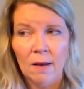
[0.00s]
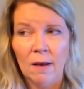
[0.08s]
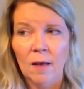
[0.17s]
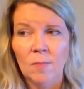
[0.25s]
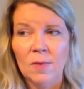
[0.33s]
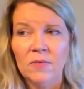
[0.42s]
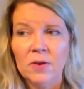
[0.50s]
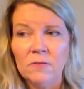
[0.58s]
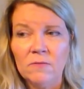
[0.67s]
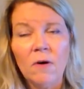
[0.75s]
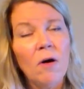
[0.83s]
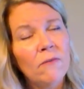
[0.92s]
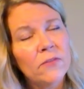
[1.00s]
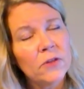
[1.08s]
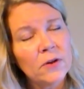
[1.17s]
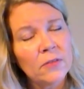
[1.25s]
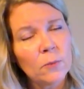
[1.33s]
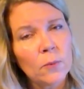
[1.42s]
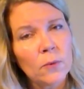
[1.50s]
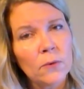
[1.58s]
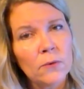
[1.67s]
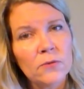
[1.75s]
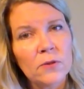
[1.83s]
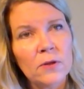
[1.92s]
If it involves another
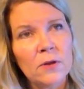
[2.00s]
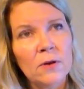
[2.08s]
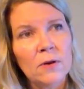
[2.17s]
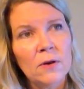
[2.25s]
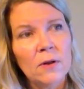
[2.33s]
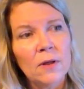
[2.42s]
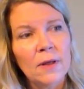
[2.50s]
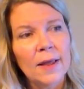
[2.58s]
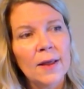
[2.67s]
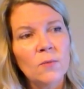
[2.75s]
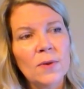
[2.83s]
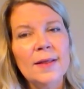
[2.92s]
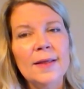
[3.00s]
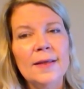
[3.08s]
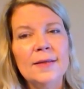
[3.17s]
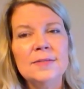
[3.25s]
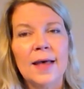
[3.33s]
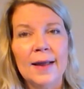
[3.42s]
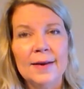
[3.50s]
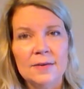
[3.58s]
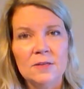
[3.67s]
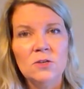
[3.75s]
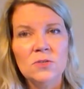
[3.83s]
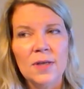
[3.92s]
person, it really is, I
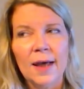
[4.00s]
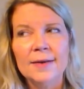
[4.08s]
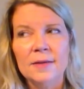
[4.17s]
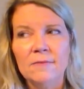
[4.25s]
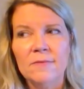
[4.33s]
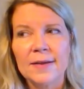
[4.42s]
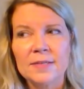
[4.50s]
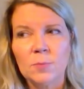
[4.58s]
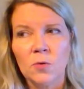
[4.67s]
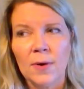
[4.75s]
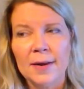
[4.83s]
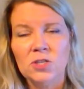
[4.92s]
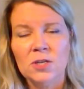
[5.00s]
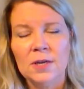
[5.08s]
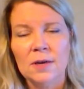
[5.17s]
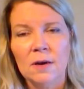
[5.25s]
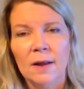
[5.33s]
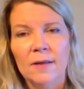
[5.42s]
use the idea of exploration.